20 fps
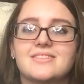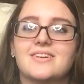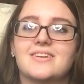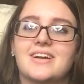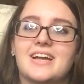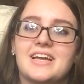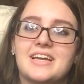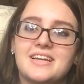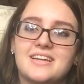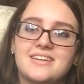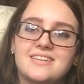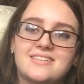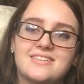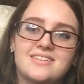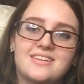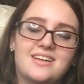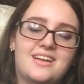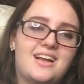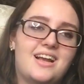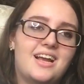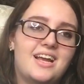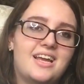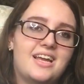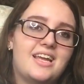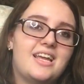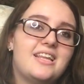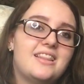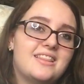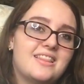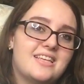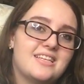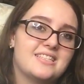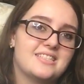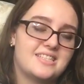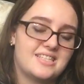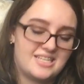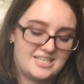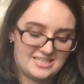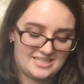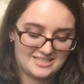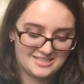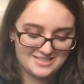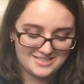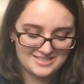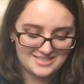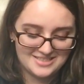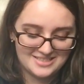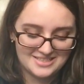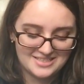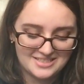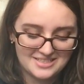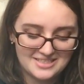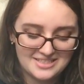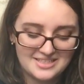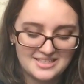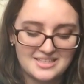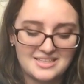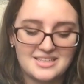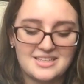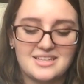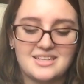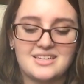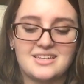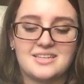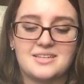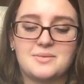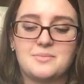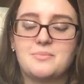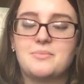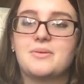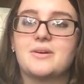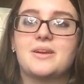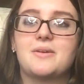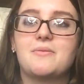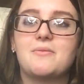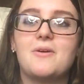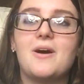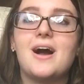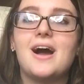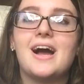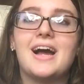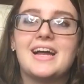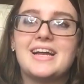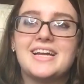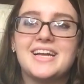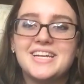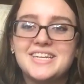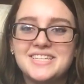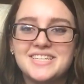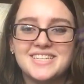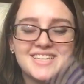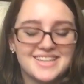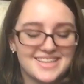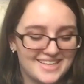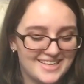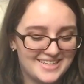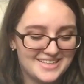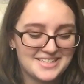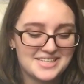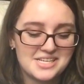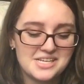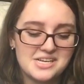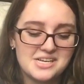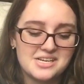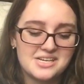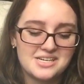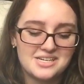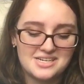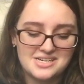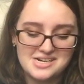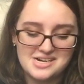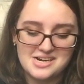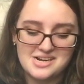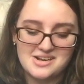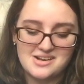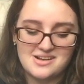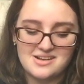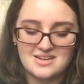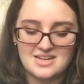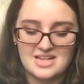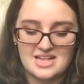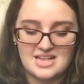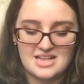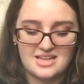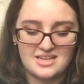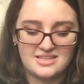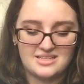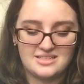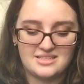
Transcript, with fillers: Okay. I hate these things. But why? okay.